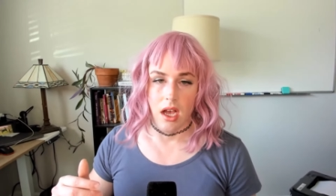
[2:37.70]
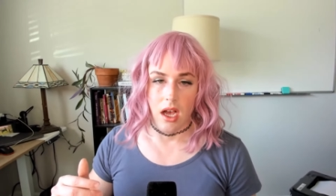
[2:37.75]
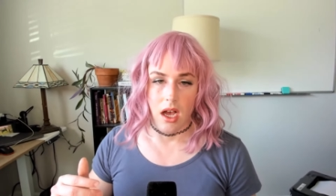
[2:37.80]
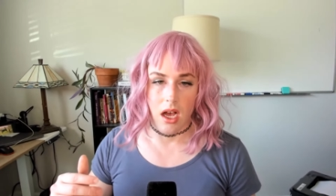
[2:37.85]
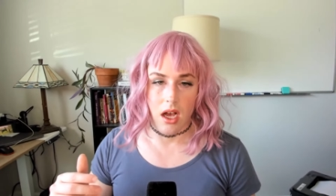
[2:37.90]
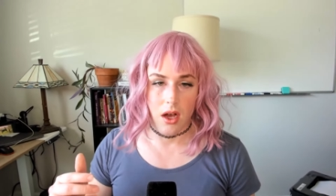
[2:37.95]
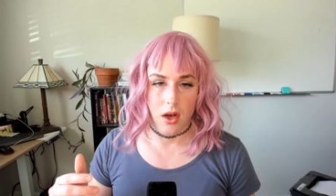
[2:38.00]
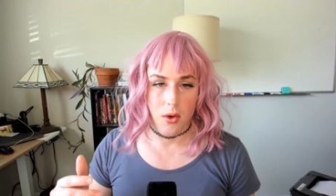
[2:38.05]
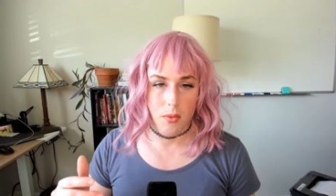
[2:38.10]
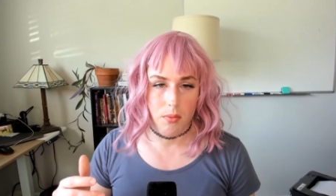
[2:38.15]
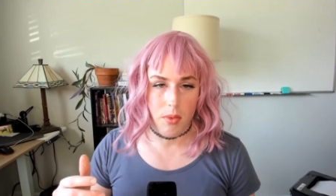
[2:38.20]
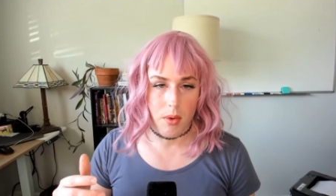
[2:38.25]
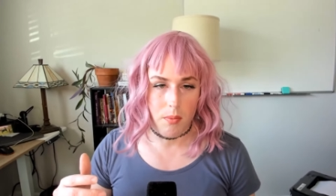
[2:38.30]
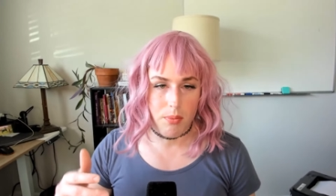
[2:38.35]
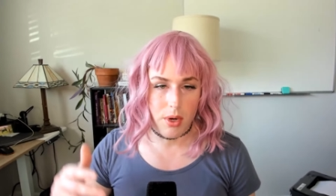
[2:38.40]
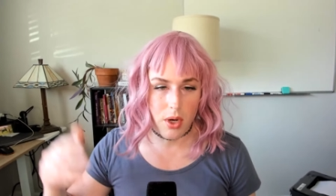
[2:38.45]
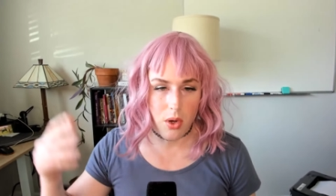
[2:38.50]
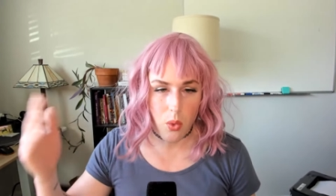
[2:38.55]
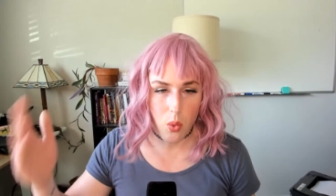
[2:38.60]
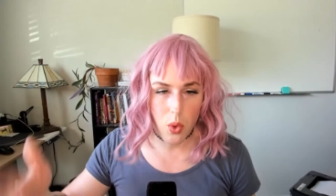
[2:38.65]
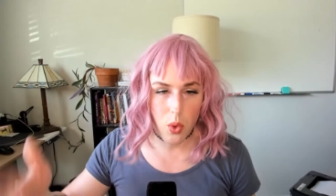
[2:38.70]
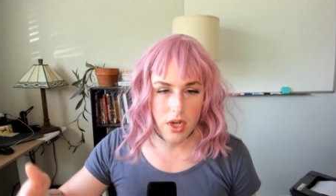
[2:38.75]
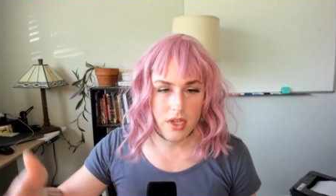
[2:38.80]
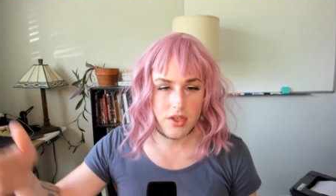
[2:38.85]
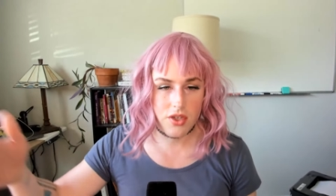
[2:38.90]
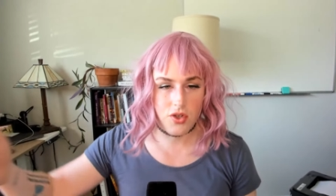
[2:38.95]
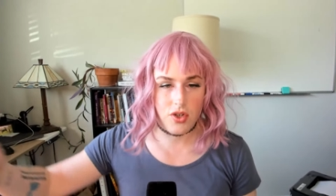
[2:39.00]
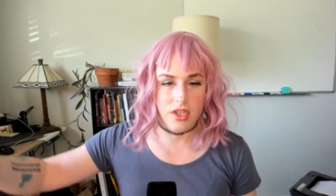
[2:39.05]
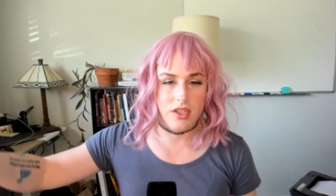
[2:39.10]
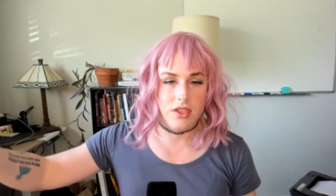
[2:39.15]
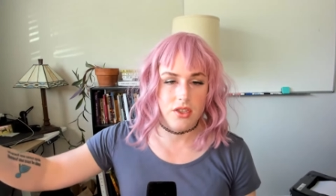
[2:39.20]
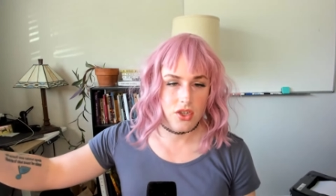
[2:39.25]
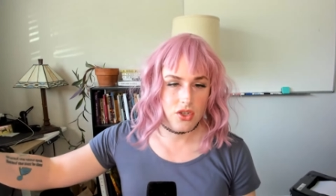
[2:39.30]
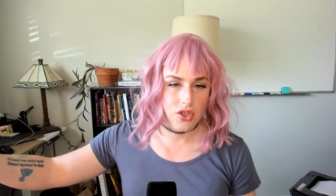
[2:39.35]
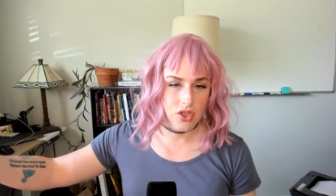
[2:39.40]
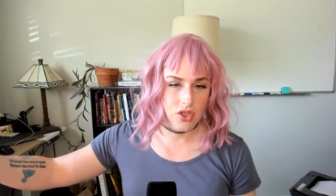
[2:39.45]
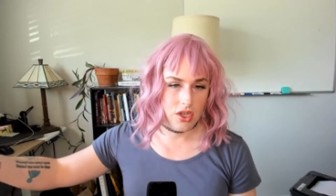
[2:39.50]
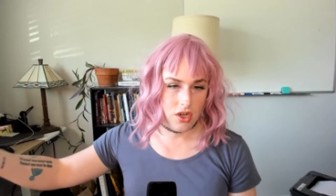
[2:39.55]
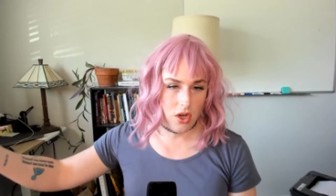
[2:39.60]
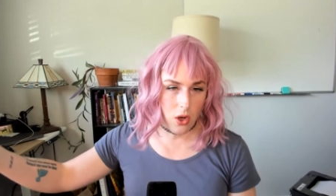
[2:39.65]
But was
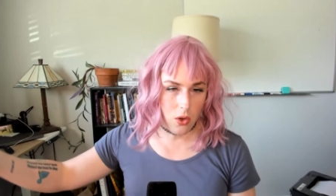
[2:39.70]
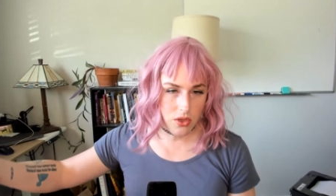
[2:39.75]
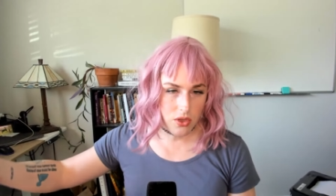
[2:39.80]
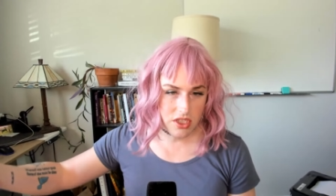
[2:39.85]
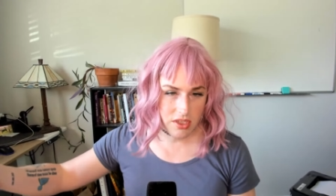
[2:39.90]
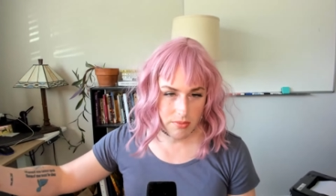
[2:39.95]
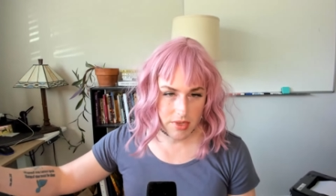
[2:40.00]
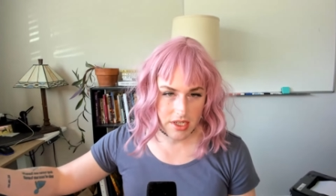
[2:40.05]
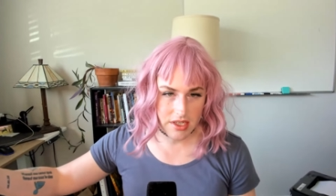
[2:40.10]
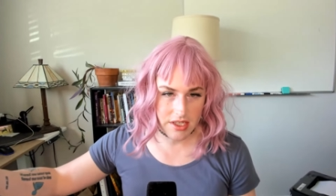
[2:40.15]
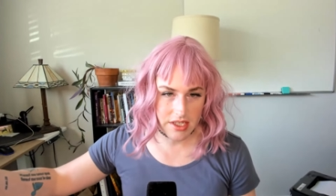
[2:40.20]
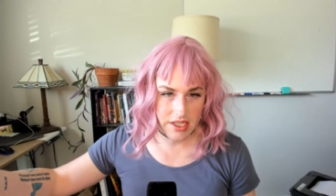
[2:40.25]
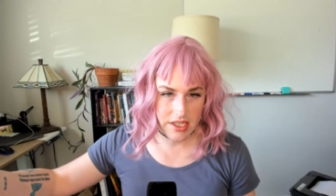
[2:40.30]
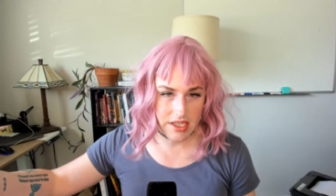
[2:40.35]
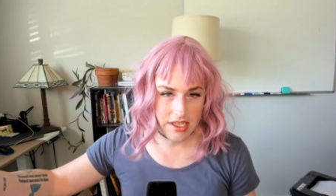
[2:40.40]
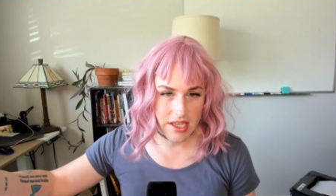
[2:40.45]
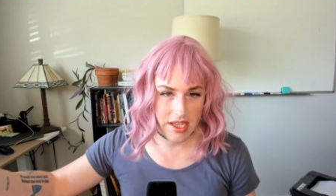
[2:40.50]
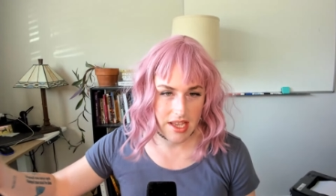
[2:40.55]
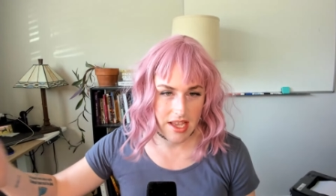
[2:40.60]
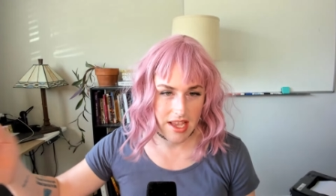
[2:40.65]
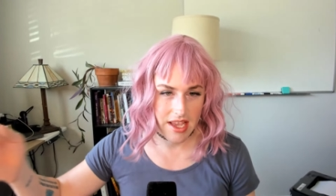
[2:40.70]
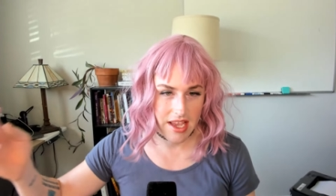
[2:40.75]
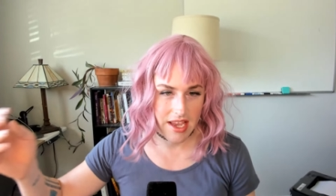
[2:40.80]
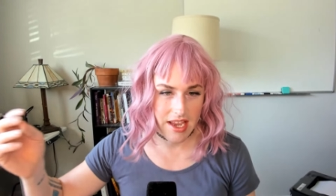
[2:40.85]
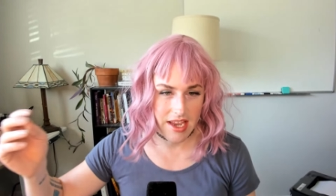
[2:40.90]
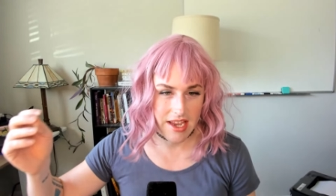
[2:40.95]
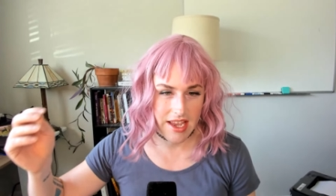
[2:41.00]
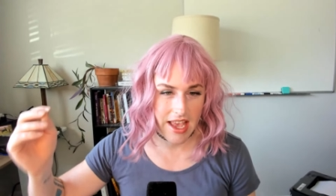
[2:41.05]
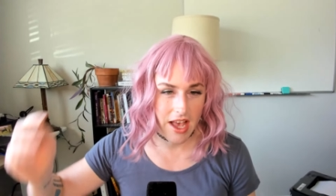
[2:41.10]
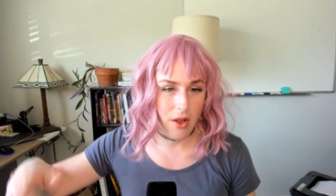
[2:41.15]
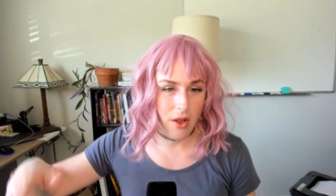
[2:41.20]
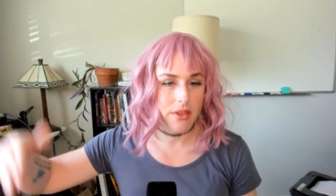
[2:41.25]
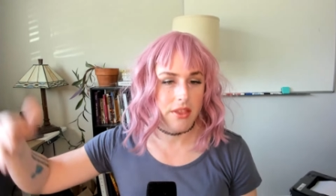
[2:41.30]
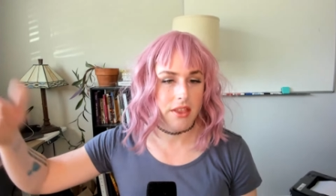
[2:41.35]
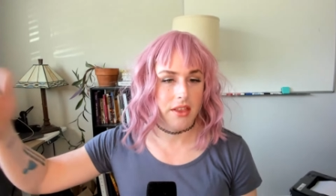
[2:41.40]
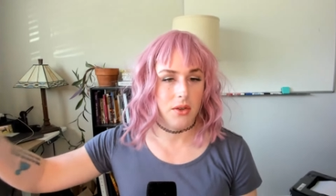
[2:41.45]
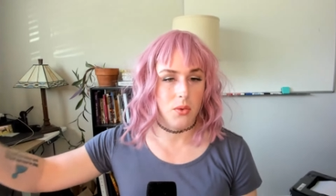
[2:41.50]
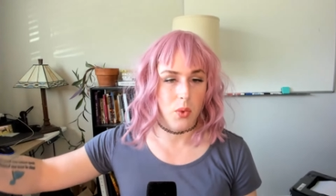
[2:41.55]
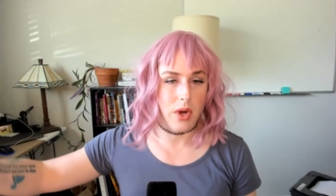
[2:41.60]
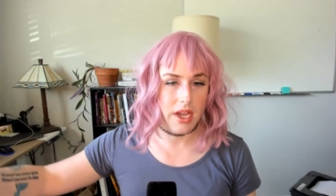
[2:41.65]
transition ultimately a
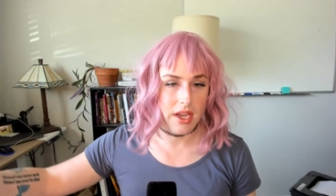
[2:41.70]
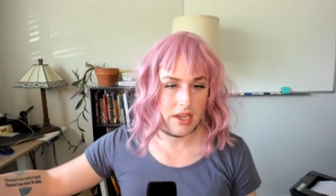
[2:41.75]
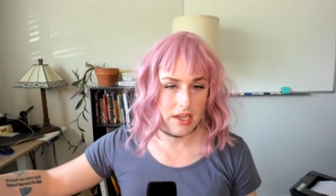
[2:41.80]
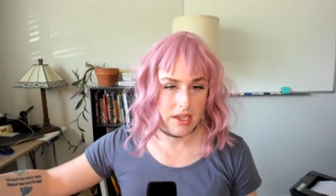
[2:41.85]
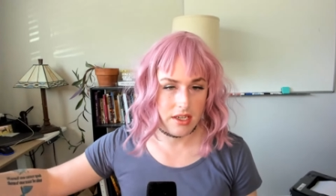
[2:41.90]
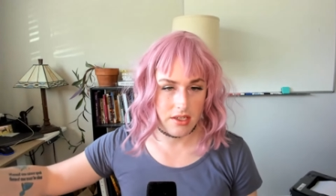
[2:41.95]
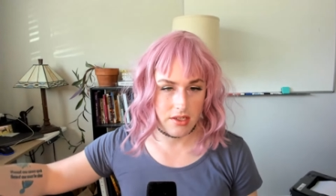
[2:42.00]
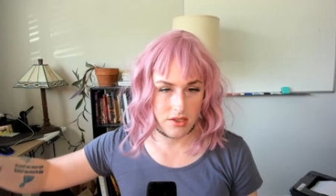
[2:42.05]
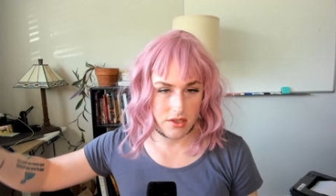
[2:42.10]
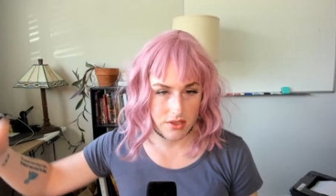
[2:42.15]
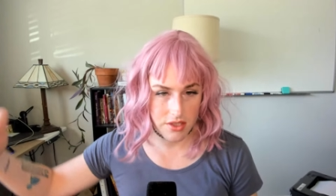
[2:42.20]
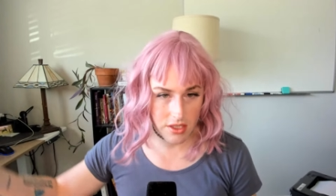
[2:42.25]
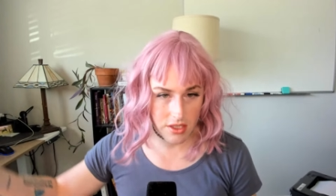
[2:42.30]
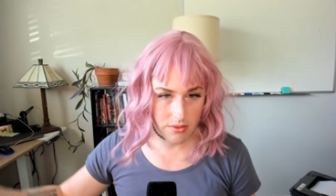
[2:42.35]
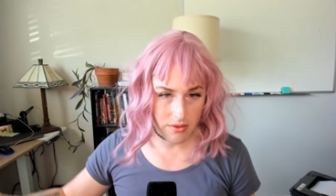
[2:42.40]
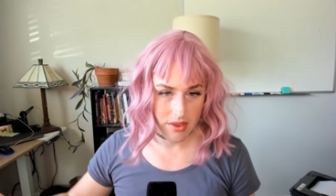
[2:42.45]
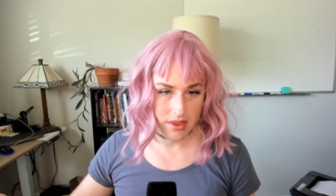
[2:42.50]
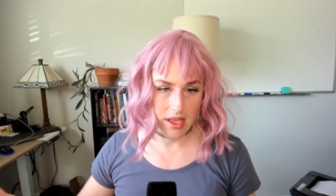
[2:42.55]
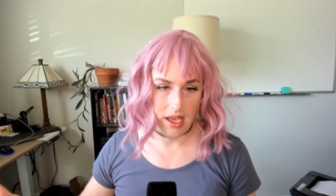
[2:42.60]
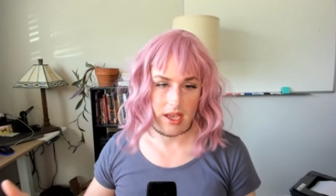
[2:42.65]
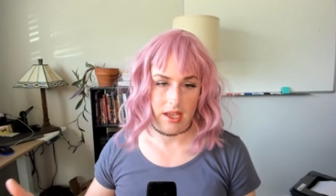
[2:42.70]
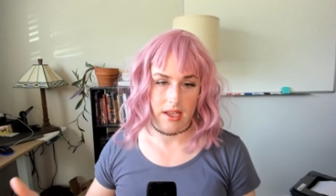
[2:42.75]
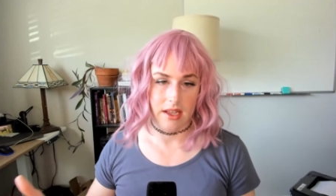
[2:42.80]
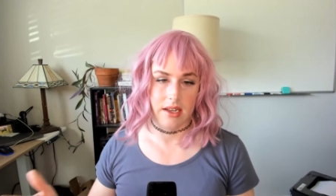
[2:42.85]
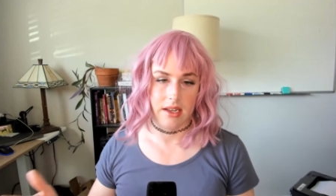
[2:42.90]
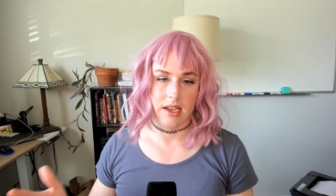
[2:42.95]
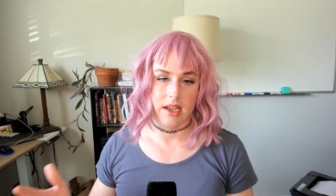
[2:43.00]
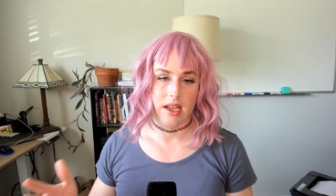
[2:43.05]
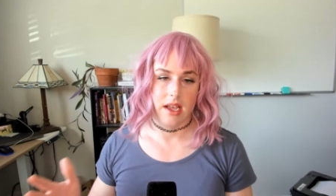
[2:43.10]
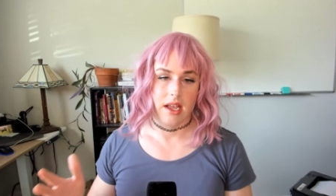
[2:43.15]
healthy way to deal with that?